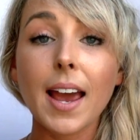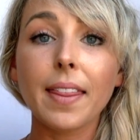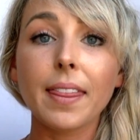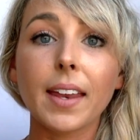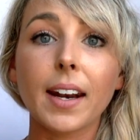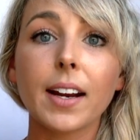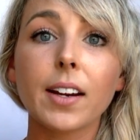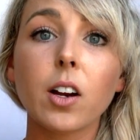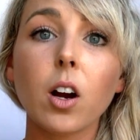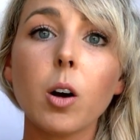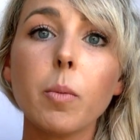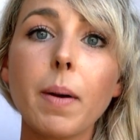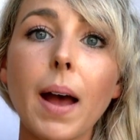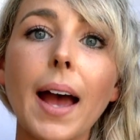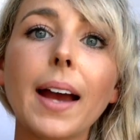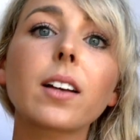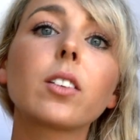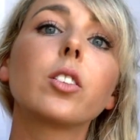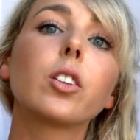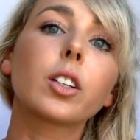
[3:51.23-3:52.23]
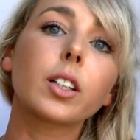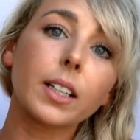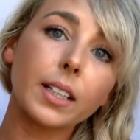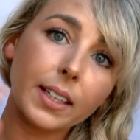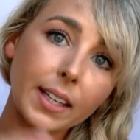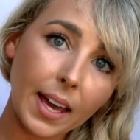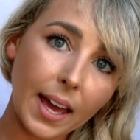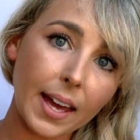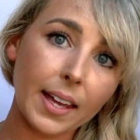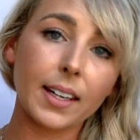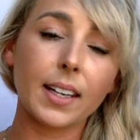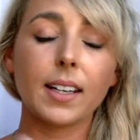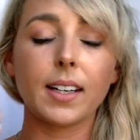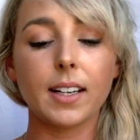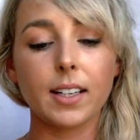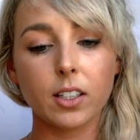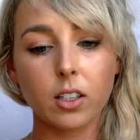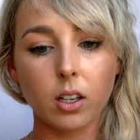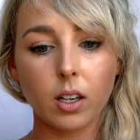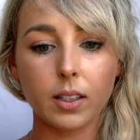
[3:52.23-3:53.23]
and then I go back, look again, and
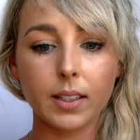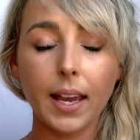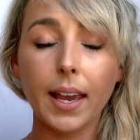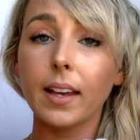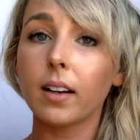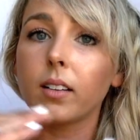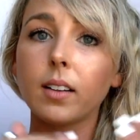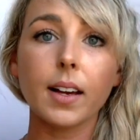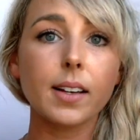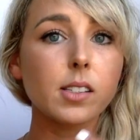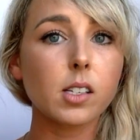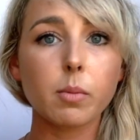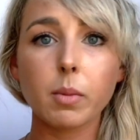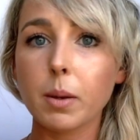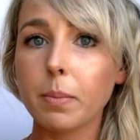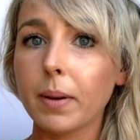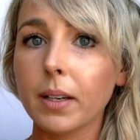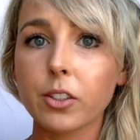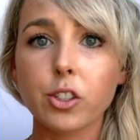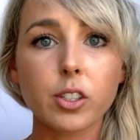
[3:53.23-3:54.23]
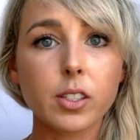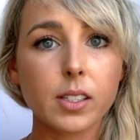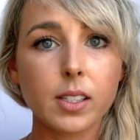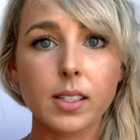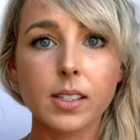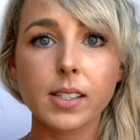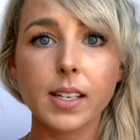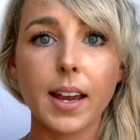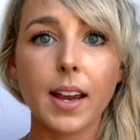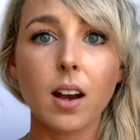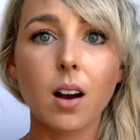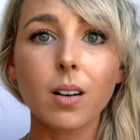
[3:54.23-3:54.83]
I analyze all my pictures and say,